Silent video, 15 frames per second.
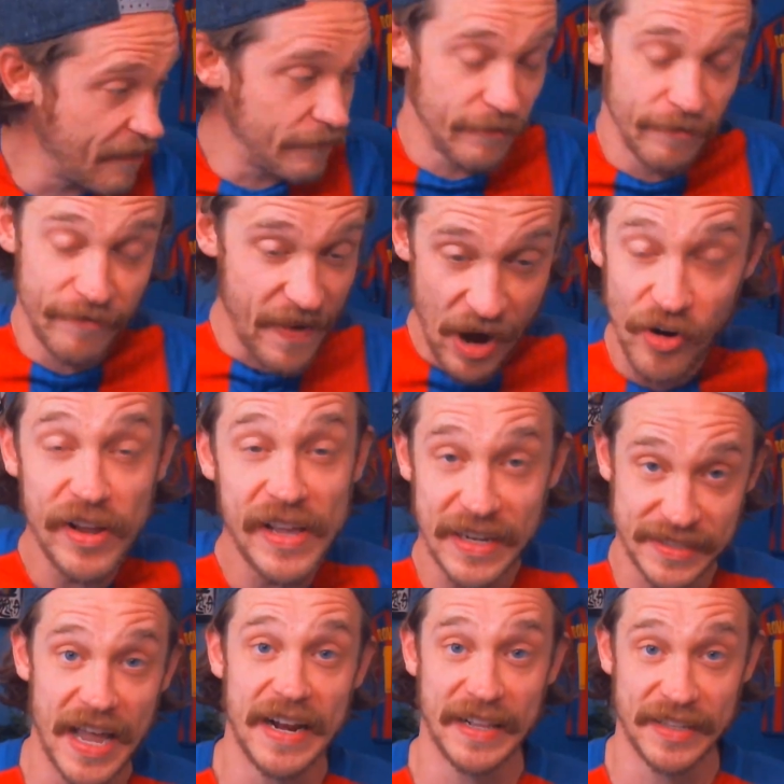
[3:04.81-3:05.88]
Very
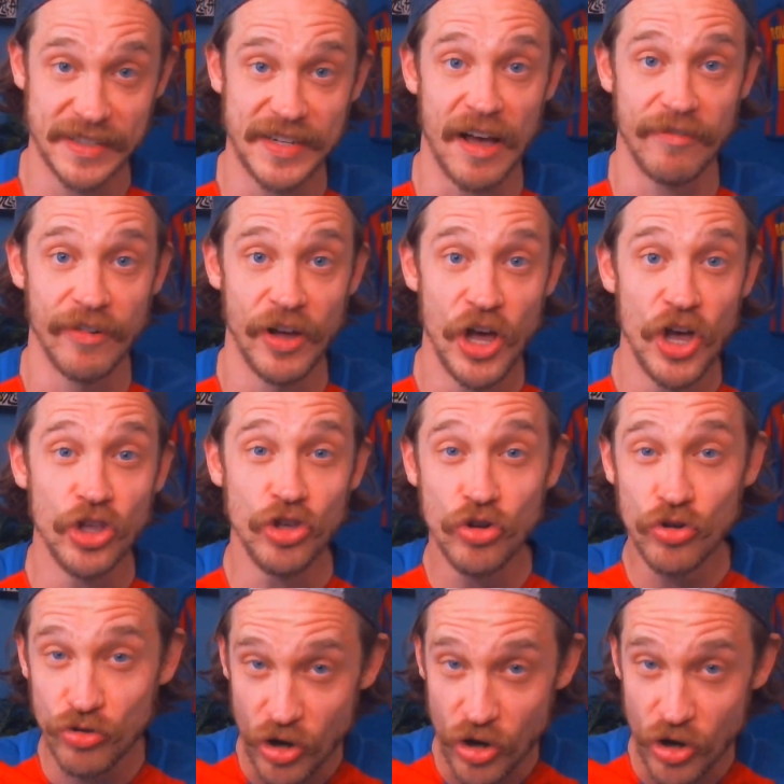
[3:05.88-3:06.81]
exciting stuff. You